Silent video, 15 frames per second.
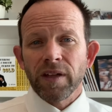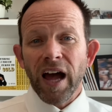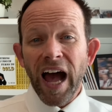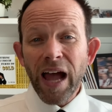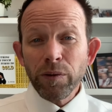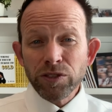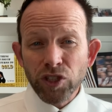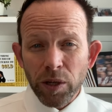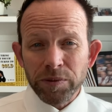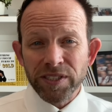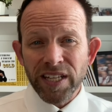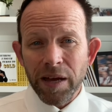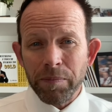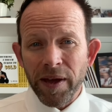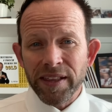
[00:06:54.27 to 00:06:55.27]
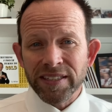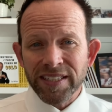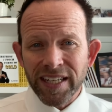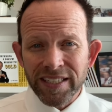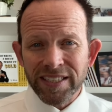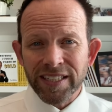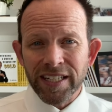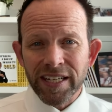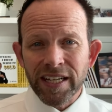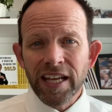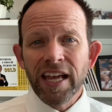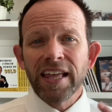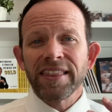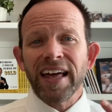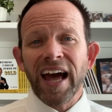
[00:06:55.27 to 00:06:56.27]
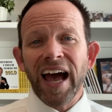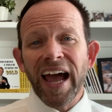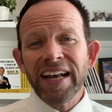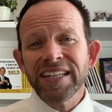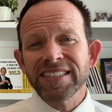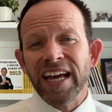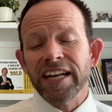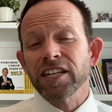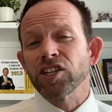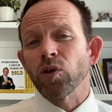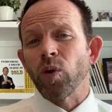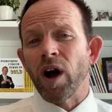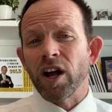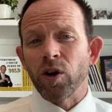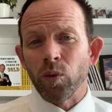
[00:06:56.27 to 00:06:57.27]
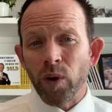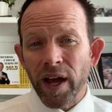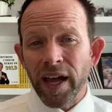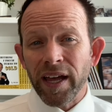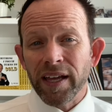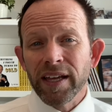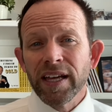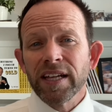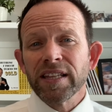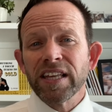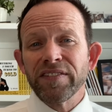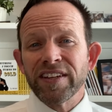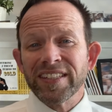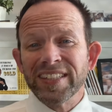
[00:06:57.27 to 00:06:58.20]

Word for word: I was so upset by this incident that I decided to walk away, leaving